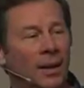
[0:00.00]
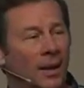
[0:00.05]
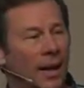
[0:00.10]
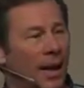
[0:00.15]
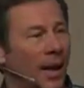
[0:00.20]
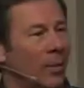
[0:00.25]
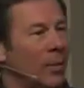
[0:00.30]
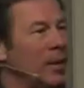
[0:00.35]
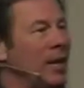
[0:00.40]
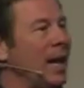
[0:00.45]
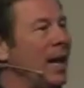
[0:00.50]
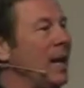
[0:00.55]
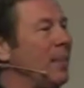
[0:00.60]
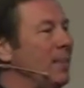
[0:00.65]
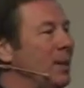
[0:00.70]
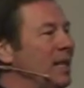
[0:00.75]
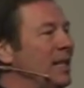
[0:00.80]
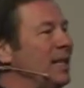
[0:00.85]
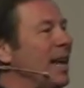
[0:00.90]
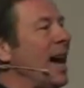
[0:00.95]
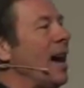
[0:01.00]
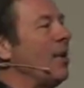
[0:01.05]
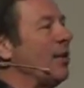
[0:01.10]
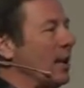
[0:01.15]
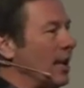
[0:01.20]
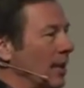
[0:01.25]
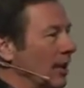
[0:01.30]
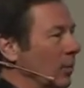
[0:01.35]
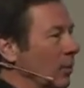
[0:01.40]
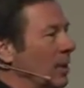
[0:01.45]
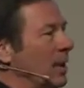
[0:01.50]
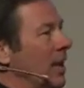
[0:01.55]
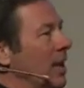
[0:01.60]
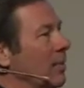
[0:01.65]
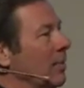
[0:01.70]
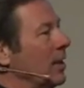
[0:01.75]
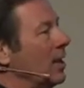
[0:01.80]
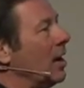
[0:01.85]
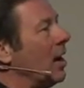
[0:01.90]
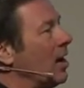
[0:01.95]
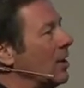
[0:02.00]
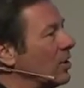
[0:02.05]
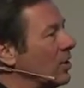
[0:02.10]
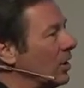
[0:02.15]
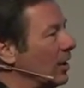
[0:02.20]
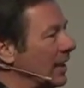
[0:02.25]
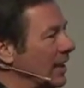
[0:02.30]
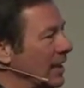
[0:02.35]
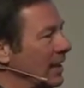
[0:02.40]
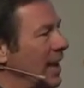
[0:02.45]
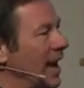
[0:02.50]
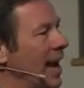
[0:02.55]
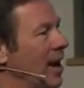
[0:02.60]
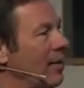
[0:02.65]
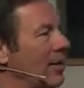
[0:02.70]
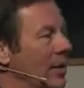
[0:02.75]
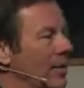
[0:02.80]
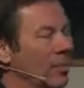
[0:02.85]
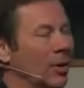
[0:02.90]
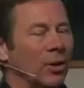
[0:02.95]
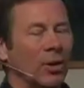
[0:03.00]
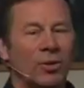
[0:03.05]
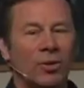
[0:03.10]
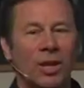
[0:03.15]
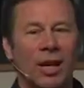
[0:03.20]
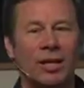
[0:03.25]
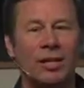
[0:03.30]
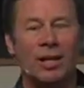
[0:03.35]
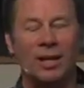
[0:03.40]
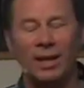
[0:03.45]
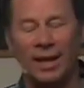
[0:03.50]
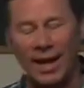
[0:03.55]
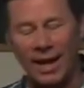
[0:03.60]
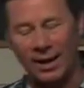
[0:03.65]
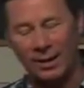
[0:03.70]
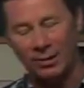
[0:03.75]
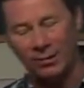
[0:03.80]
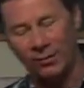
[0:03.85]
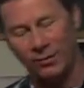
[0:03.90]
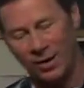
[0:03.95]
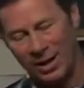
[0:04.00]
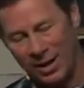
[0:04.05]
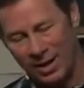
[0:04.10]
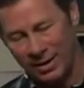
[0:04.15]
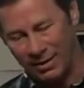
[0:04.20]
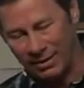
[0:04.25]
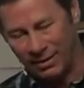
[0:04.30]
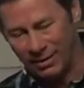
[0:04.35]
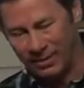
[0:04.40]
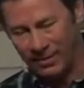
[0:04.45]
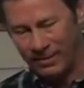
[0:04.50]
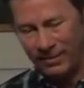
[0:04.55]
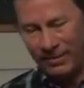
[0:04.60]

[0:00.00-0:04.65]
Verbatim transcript: And we can't be doubting. We can't be constantly doubting because that's a lack of faith.